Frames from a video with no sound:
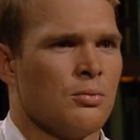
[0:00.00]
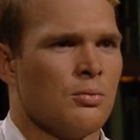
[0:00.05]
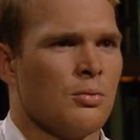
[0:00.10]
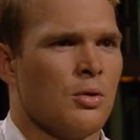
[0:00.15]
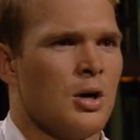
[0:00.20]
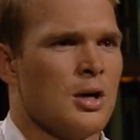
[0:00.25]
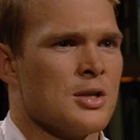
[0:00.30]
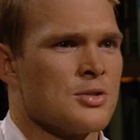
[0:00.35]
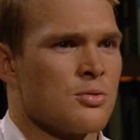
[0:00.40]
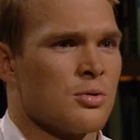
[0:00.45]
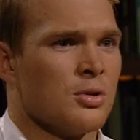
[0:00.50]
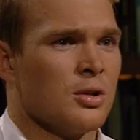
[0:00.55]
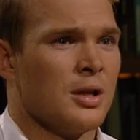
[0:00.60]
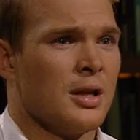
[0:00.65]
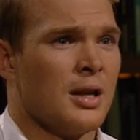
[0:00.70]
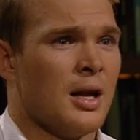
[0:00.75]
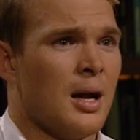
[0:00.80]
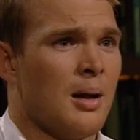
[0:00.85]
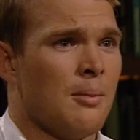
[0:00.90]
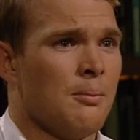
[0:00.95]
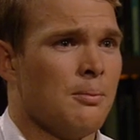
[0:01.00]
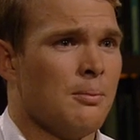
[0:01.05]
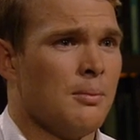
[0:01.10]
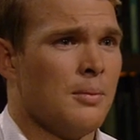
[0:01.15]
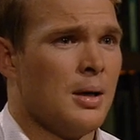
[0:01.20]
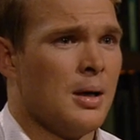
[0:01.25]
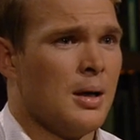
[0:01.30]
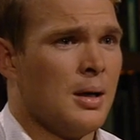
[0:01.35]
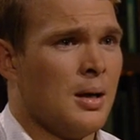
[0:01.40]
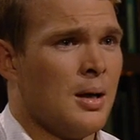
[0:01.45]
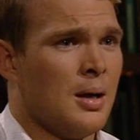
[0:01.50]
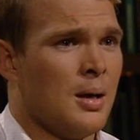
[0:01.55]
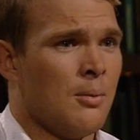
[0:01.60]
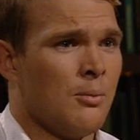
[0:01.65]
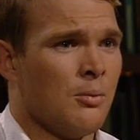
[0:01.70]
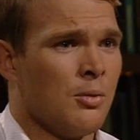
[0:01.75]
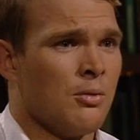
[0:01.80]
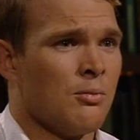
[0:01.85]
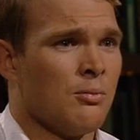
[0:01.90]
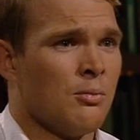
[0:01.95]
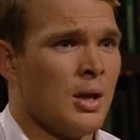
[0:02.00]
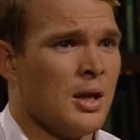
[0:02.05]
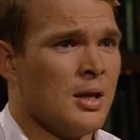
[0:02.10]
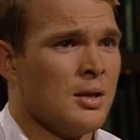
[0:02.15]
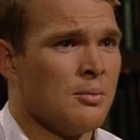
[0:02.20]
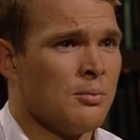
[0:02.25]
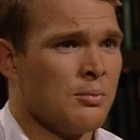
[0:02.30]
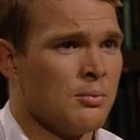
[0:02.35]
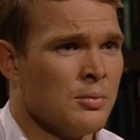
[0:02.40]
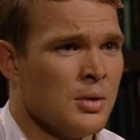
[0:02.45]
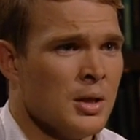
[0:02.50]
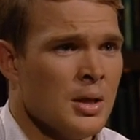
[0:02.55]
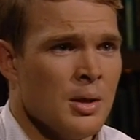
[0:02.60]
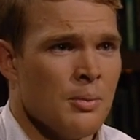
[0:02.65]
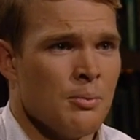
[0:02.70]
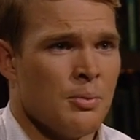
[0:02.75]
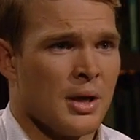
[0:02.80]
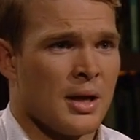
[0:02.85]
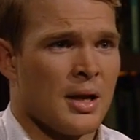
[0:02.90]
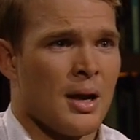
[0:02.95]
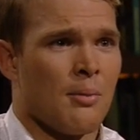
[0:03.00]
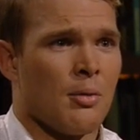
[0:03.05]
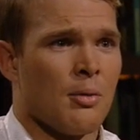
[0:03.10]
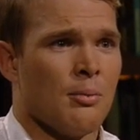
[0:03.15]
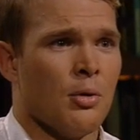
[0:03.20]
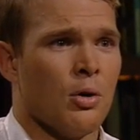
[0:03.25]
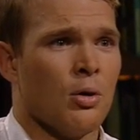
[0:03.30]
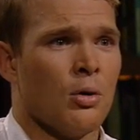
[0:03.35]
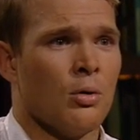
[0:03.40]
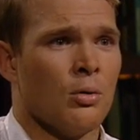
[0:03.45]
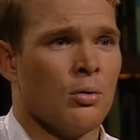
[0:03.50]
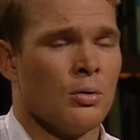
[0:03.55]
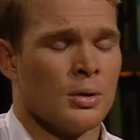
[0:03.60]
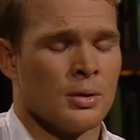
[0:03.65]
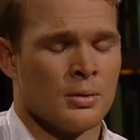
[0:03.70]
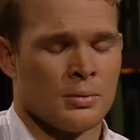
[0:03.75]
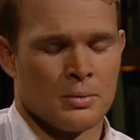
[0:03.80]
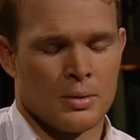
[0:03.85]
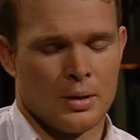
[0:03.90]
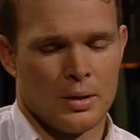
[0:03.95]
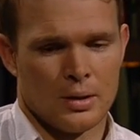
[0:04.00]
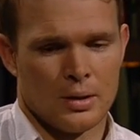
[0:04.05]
eyes would have lit up with me picking up the ball, and